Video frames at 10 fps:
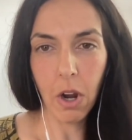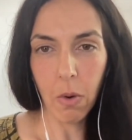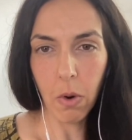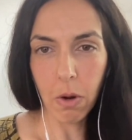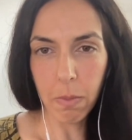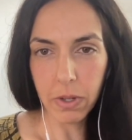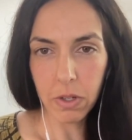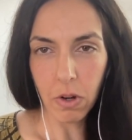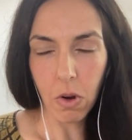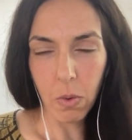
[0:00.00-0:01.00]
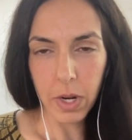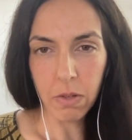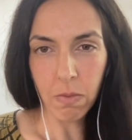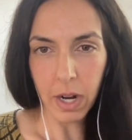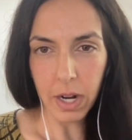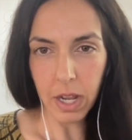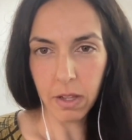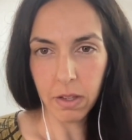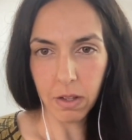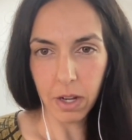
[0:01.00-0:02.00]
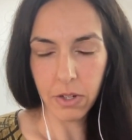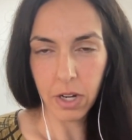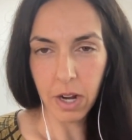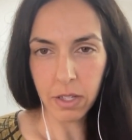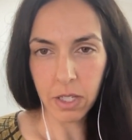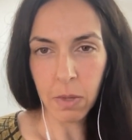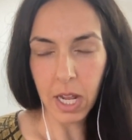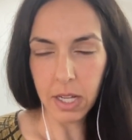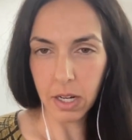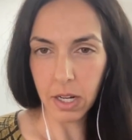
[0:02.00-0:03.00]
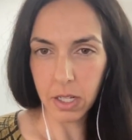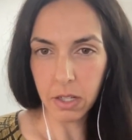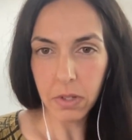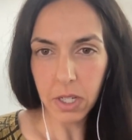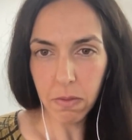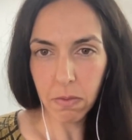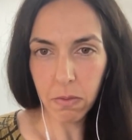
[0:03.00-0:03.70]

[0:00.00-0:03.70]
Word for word: we're almost always running the launch announcement as an exclusive,